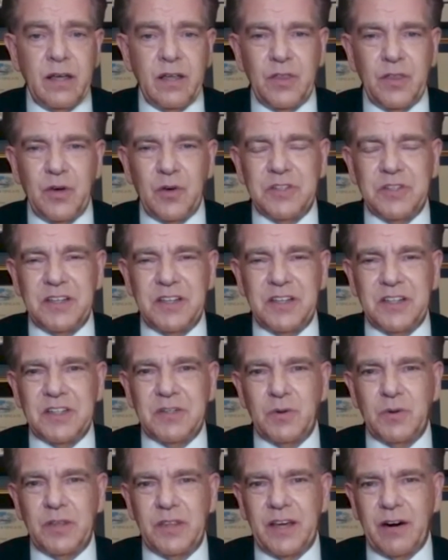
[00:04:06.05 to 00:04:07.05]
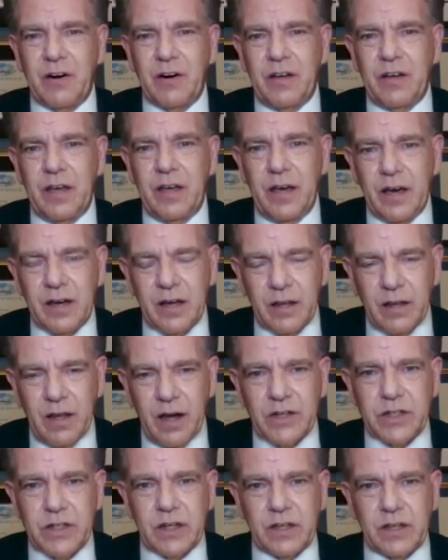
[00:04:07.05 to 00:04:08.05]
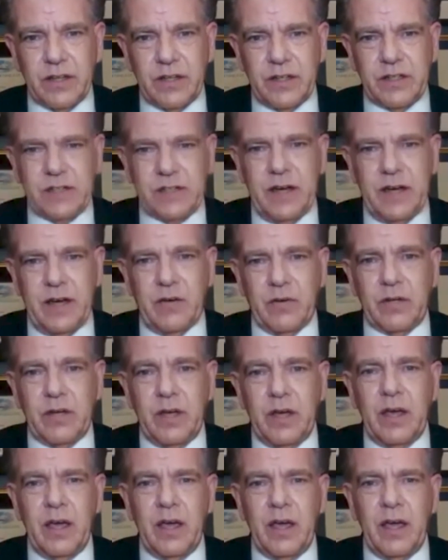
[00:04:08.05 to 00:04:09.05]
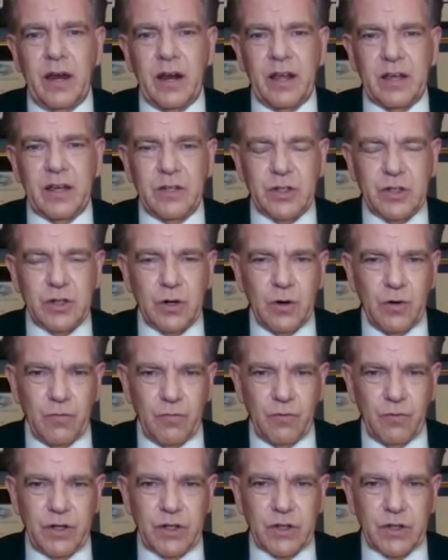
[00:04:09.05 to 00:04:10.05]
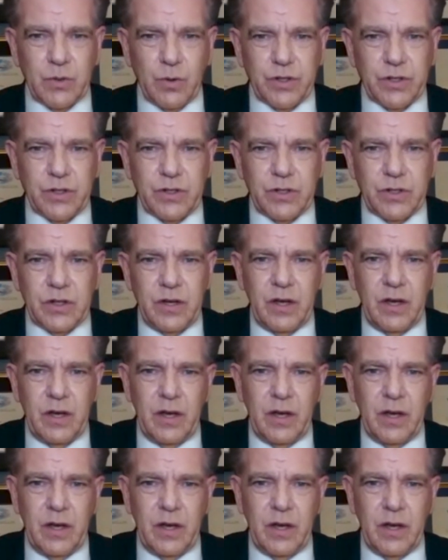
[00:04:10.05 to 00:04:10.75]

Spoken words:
those things that are ecologically sound and conserve resources.